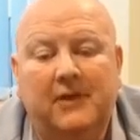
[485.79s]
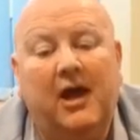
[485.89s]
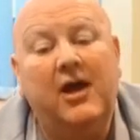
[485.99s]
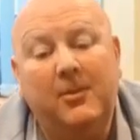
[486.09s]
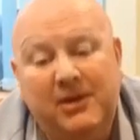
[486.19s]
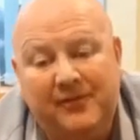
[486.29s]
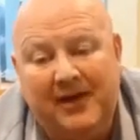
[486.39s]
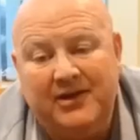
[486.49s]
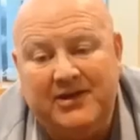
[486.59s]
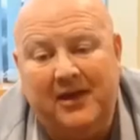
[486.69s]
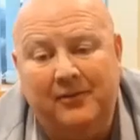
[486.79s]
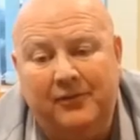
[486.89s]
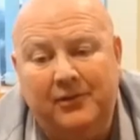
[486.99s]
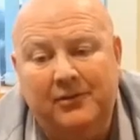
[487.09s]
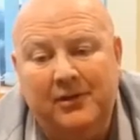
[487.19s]
I hope you found this
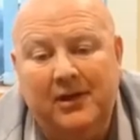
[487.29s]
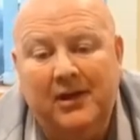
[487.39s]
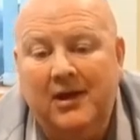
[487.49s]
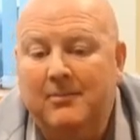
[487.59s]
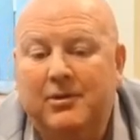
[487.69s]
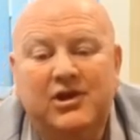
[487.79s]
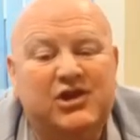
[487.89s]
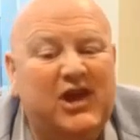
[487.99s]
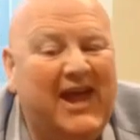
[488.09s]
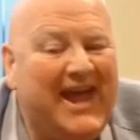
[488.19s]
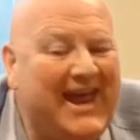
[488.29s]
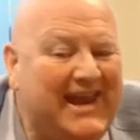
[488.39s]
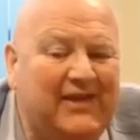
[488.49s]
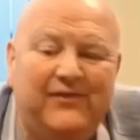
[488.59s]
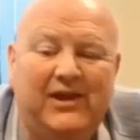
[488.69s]
helpful. Please share
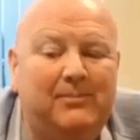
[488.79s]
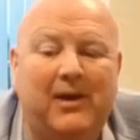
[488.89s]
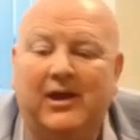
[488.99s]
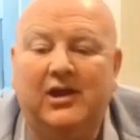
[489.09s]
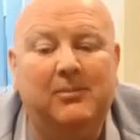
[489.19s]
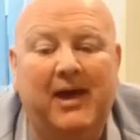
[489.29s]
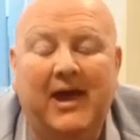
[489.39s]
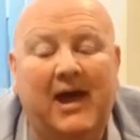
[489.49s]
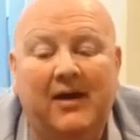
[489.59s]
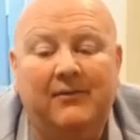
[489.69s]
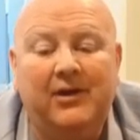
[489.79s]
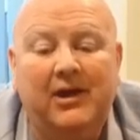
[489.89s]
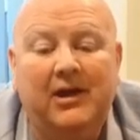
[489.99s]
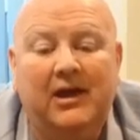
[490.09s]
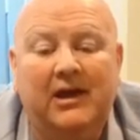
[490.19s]
any feedback you may have,
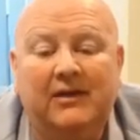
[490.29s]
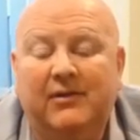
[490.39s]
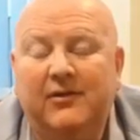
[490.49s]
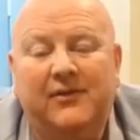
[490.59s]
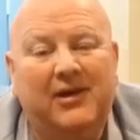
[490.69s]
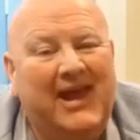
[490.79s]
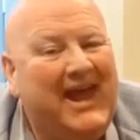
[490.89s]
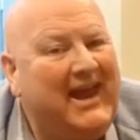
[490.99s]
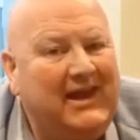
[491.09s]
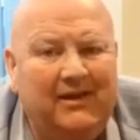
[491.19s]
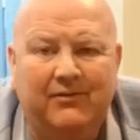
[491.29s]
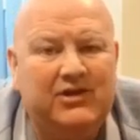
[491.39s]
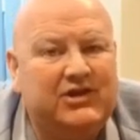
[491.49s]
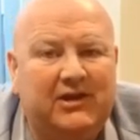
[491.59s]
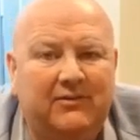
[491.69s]
and if you feel any of the
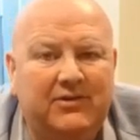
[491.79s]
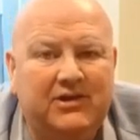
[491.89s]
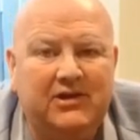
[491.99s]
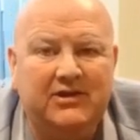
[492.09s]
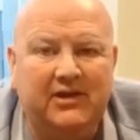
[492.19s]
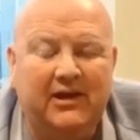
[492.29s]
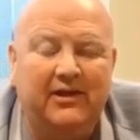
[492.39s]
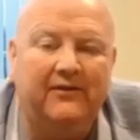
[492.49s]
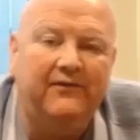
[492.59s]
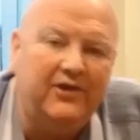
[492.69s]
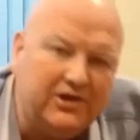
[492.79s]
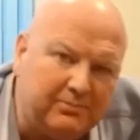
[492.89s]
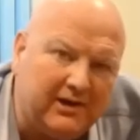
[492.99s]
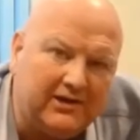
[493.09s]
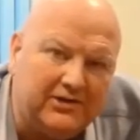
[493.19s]
services that either First
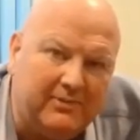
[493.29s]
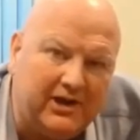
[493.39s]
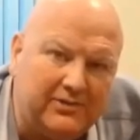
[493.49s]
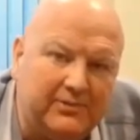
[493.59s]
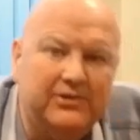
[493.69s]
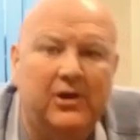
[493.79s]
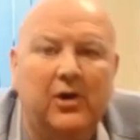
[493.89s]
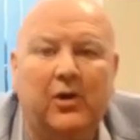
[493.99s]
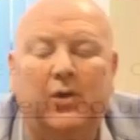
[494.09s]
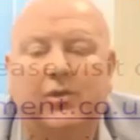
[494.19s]
Practice Management or